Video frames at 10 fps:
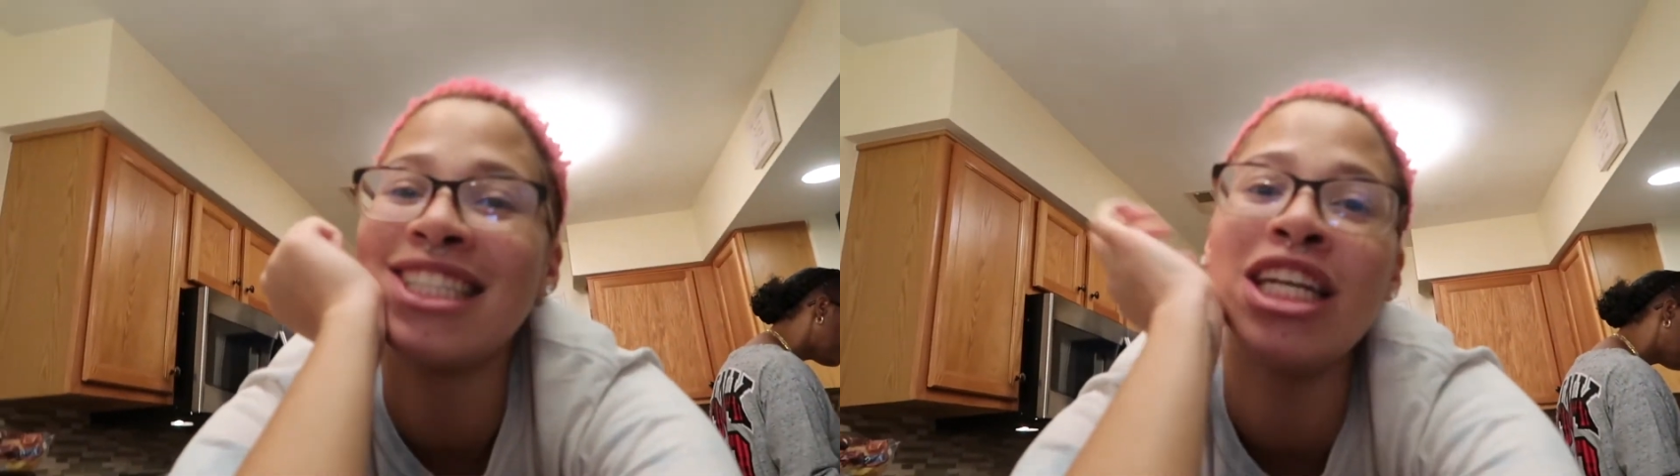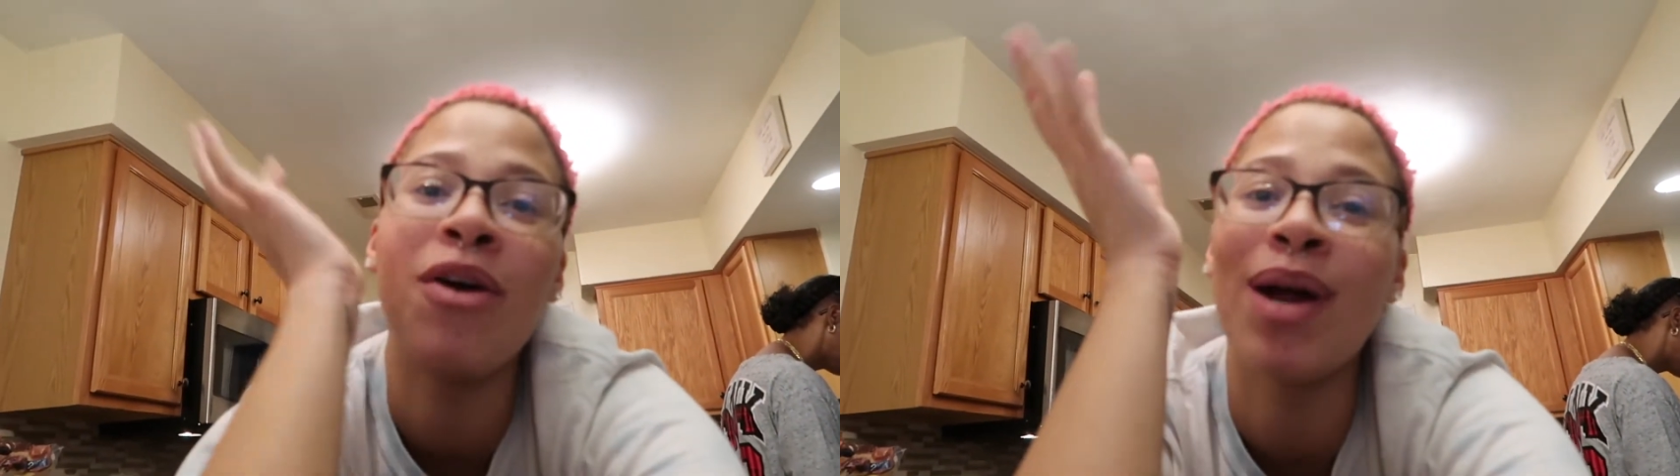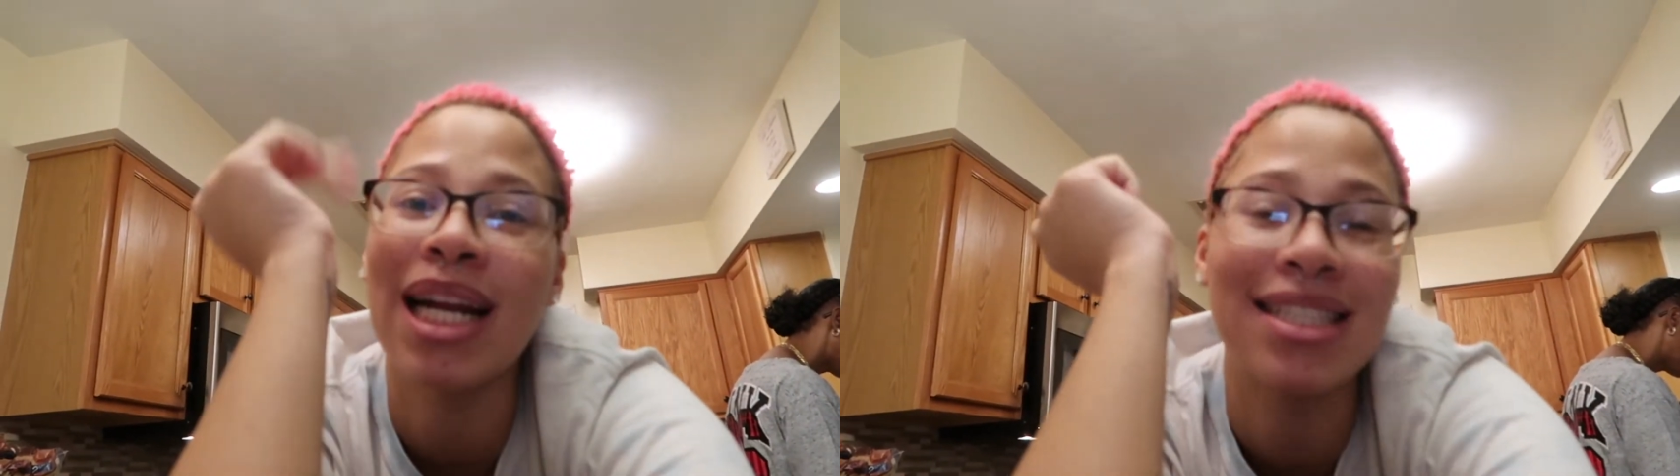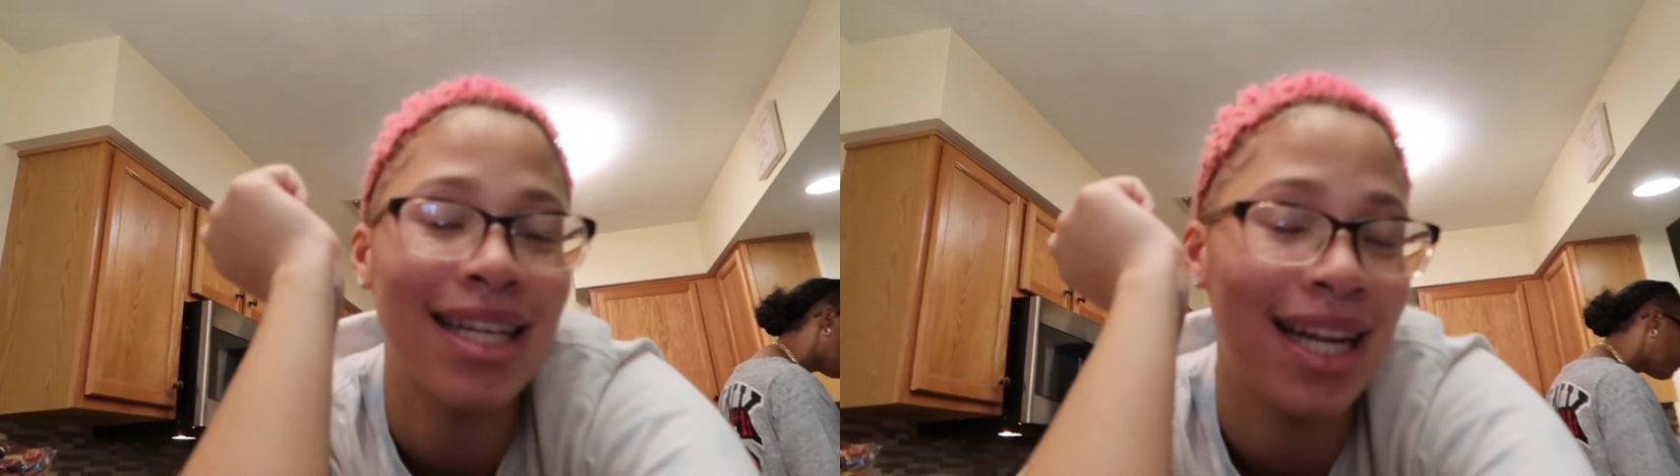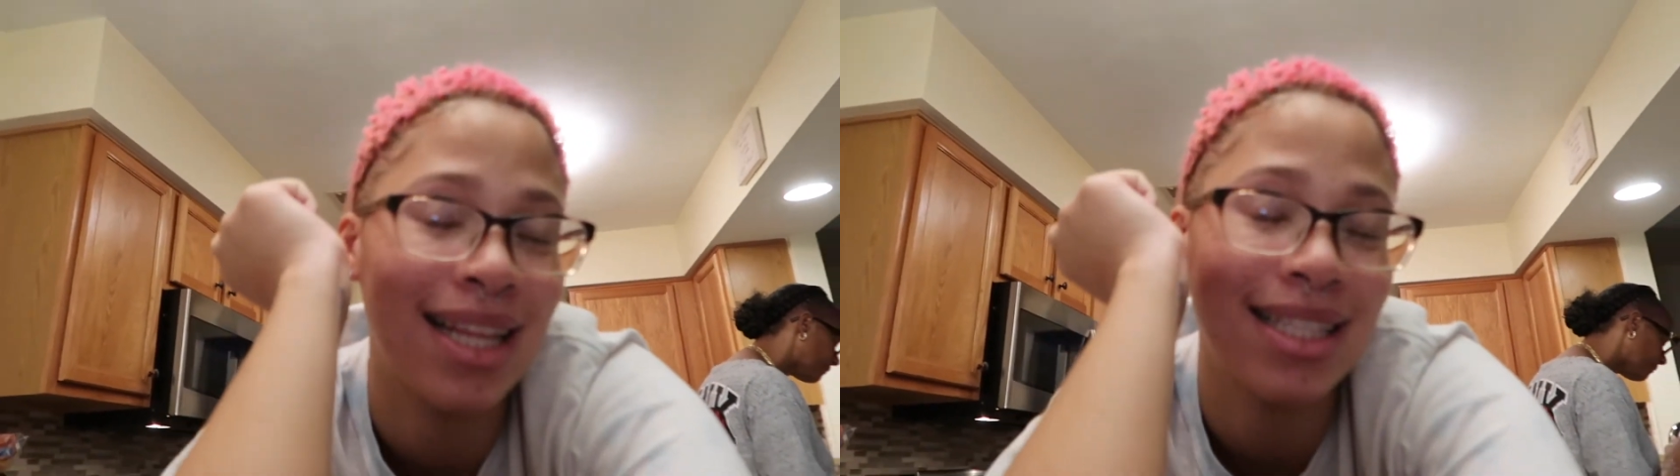she don't want to
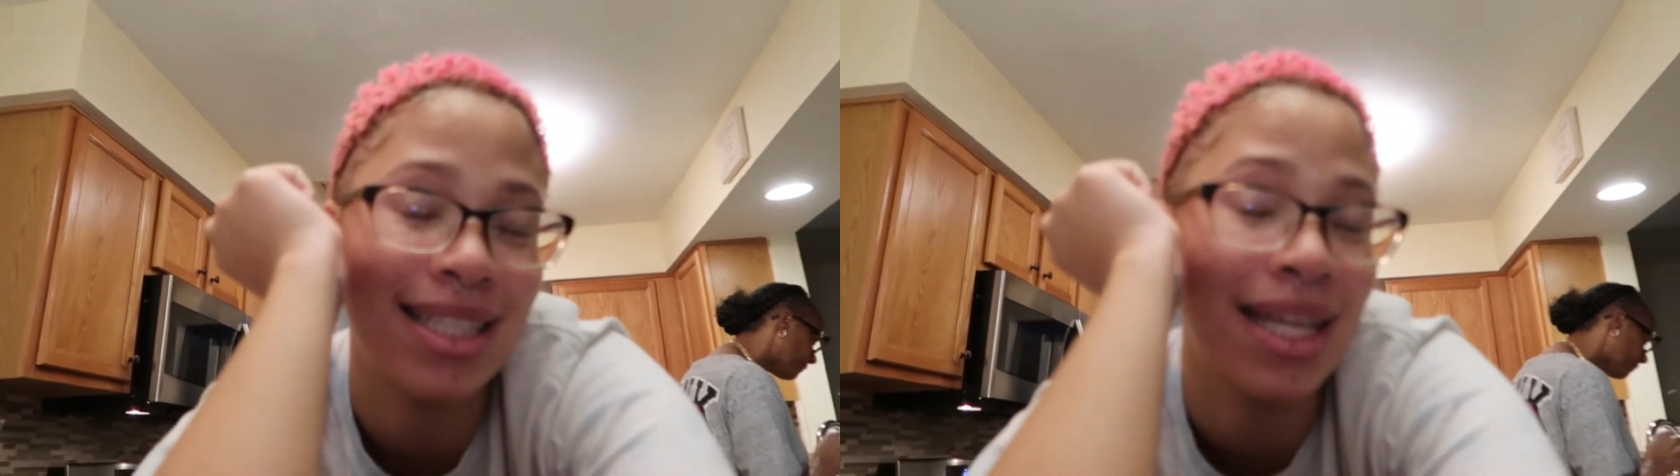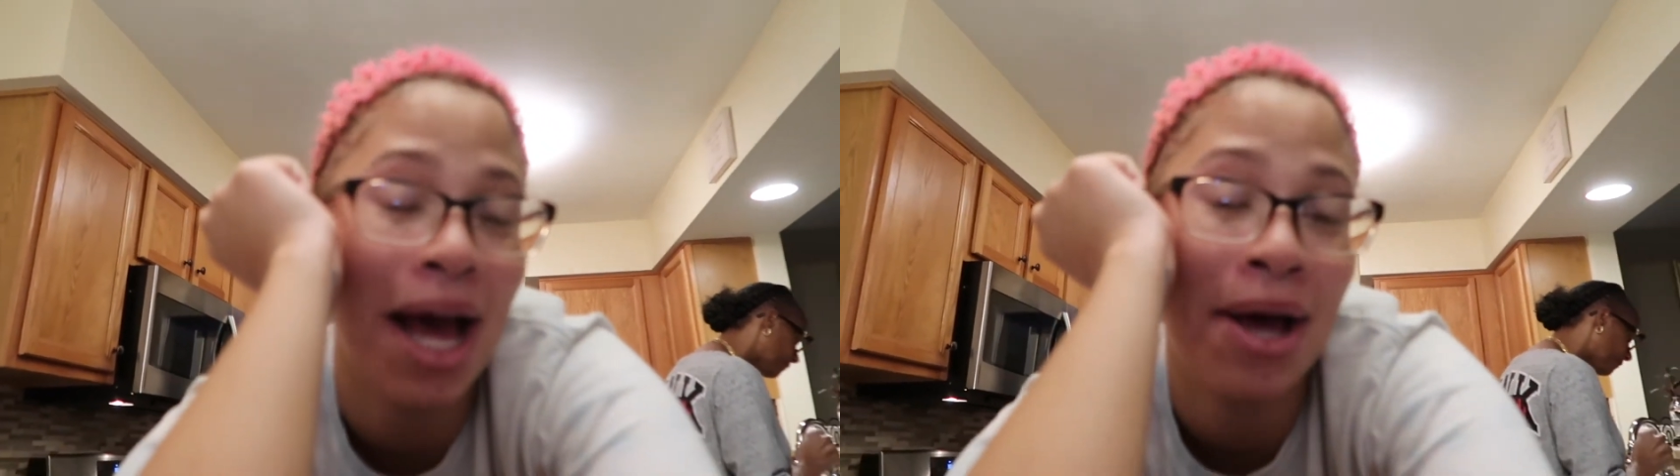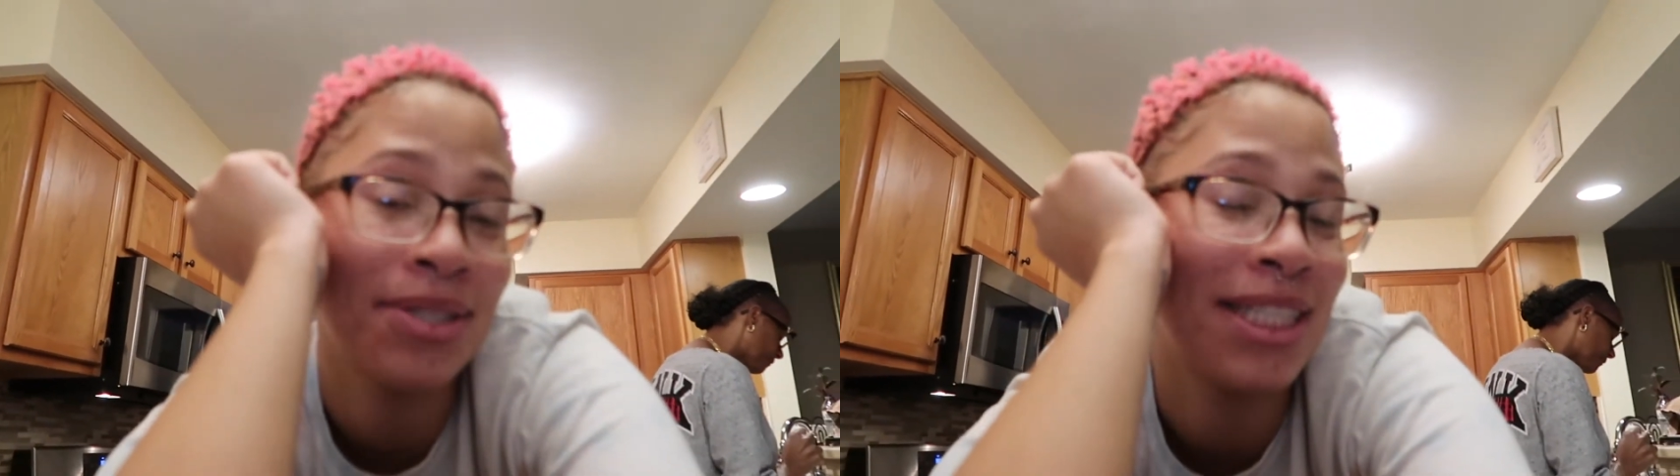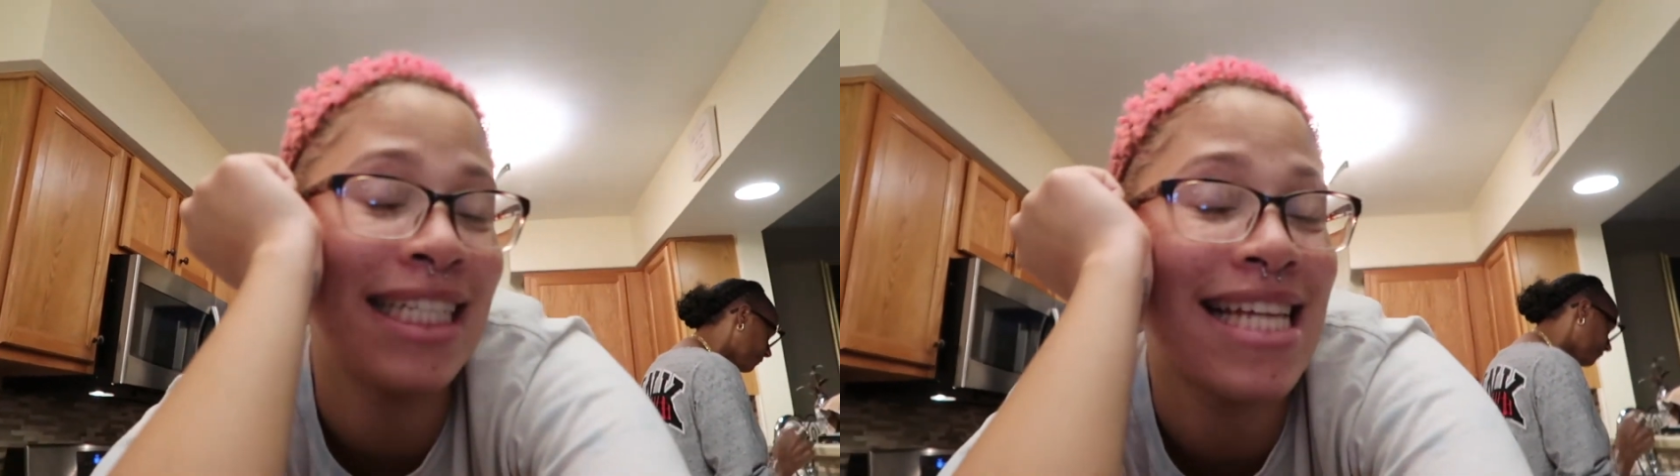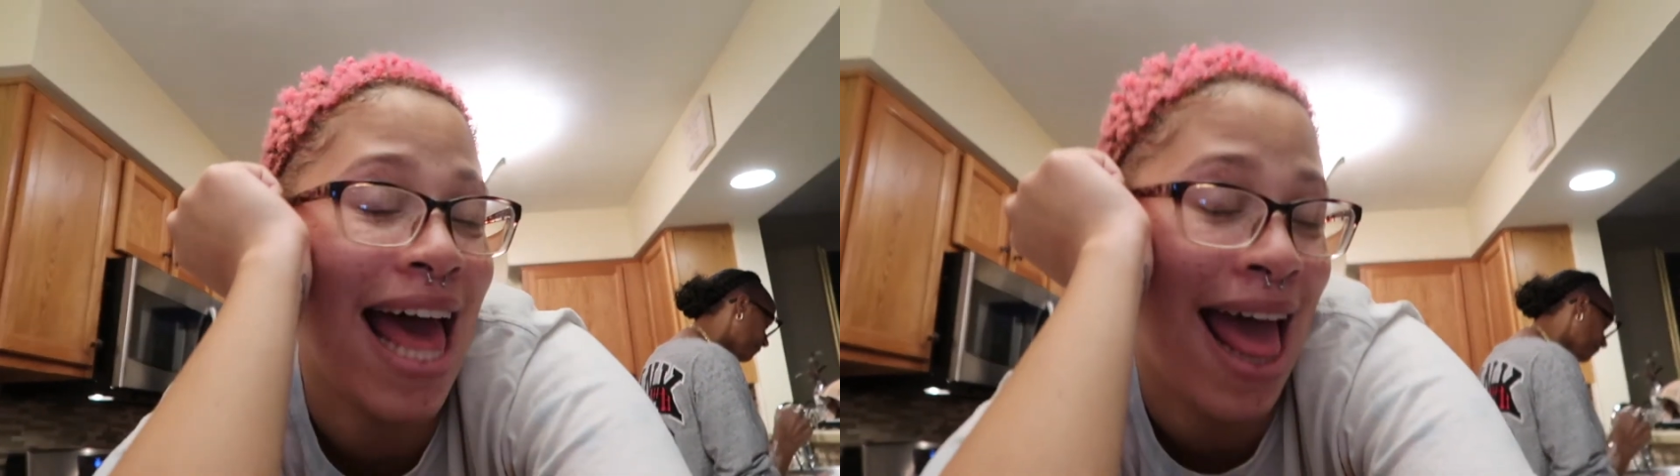say nothing to y'all.
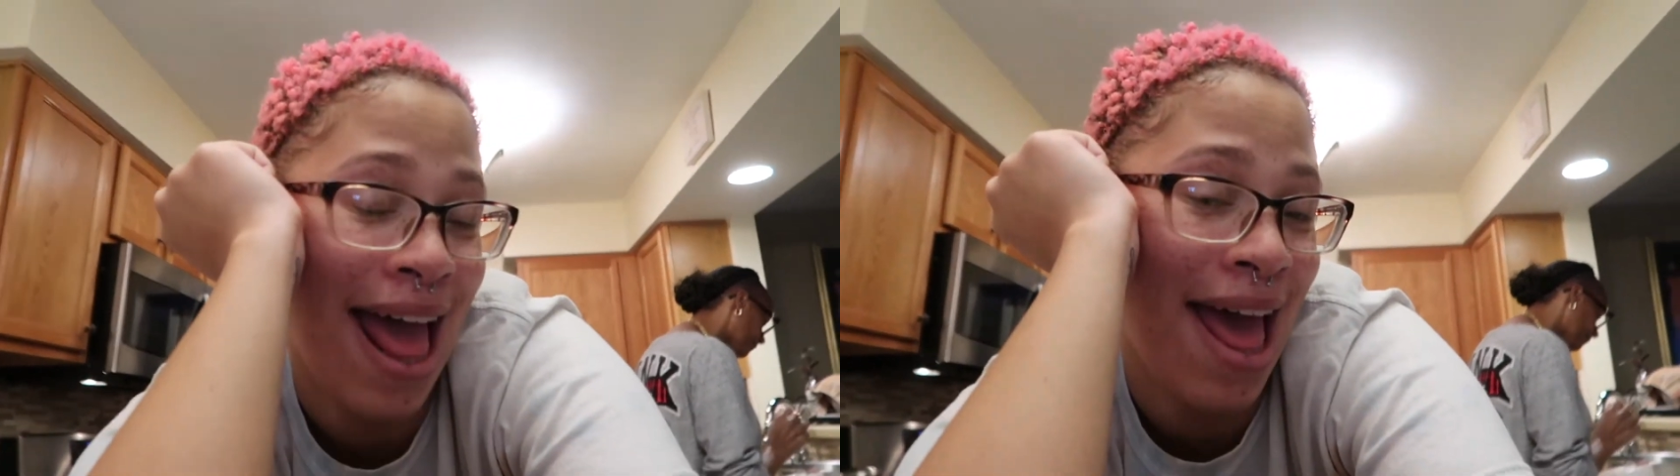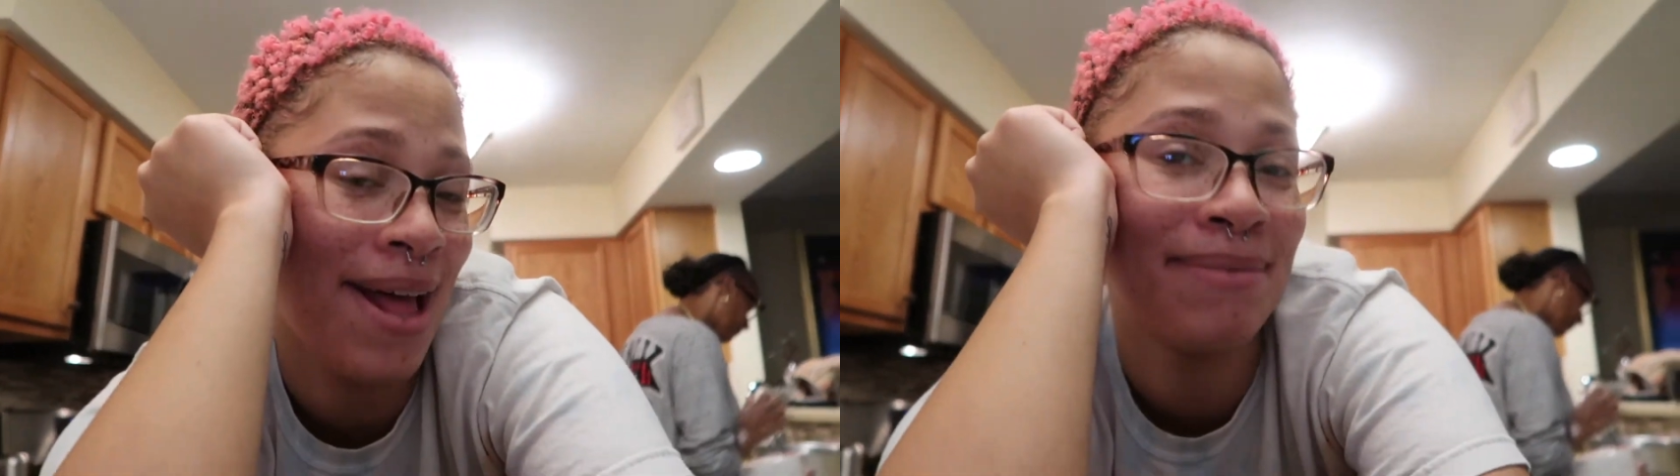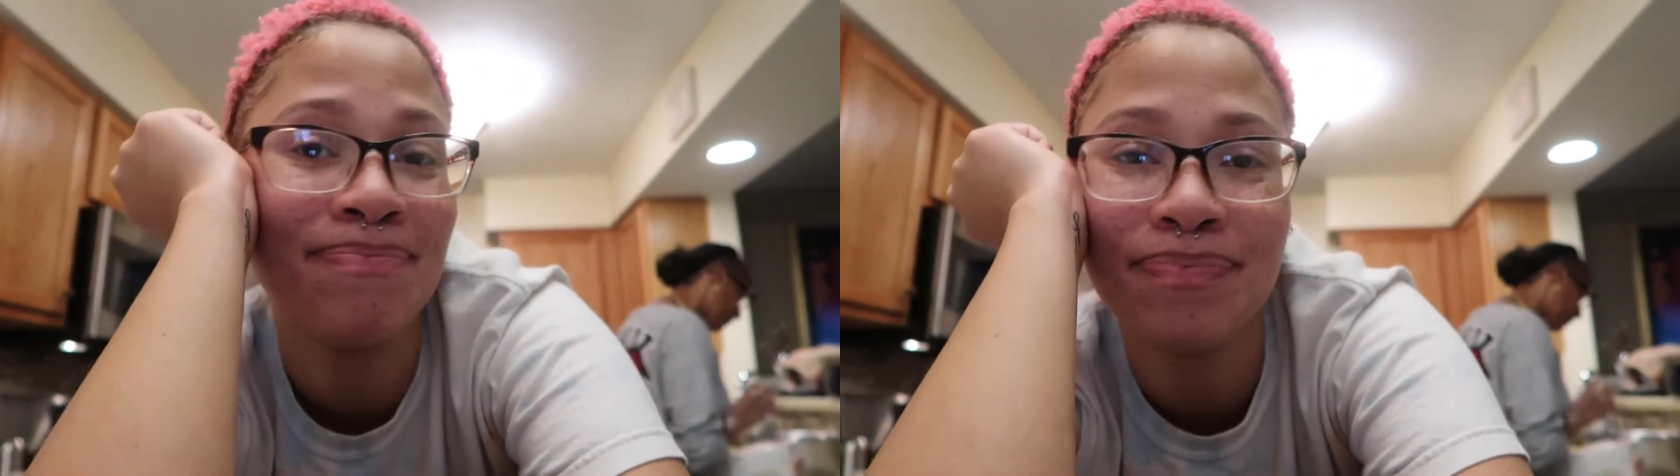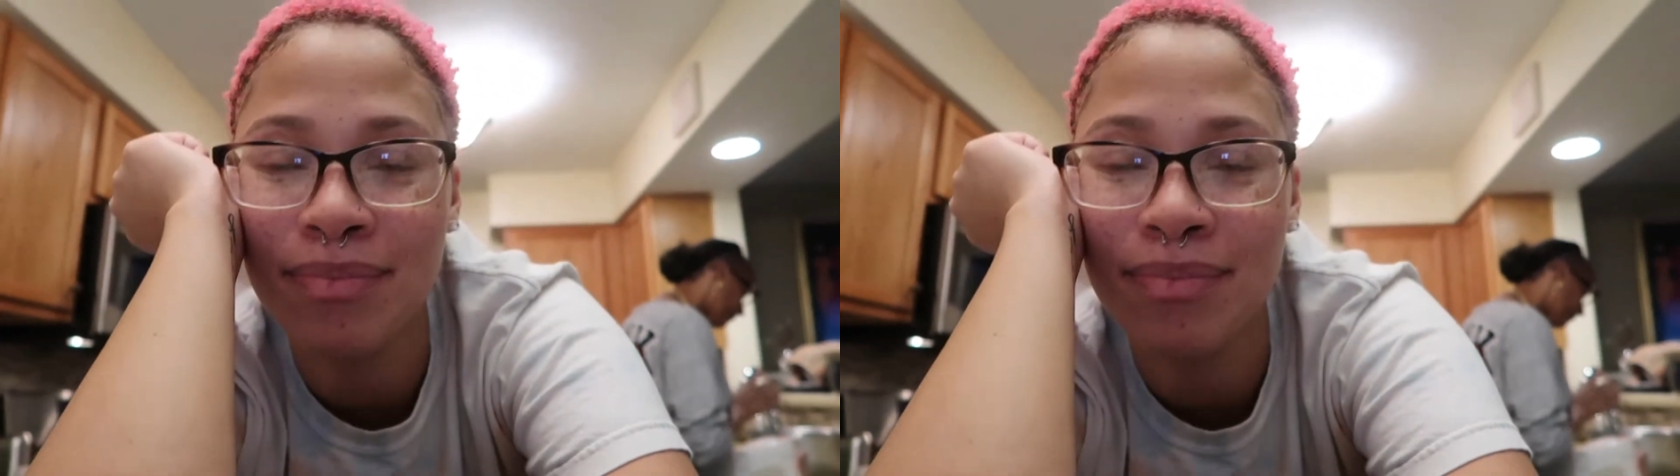She tad.